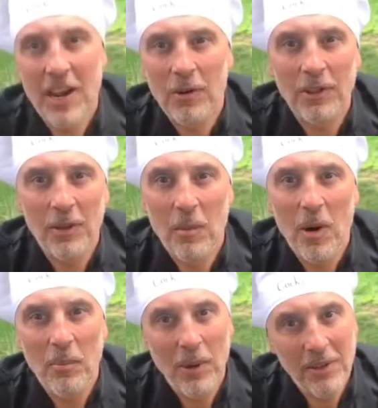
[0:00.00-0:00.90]
I do my
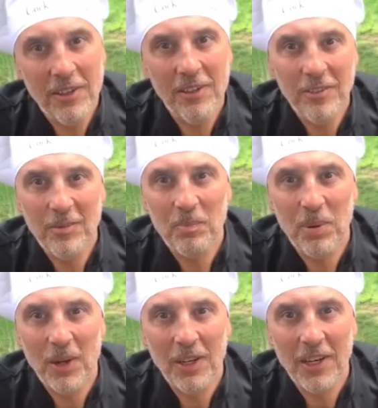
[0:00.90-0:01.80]
Bonkers
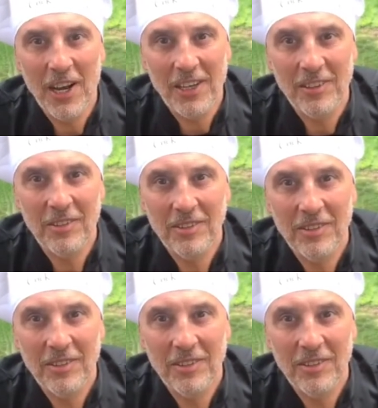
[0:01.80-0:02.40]
Bolognese.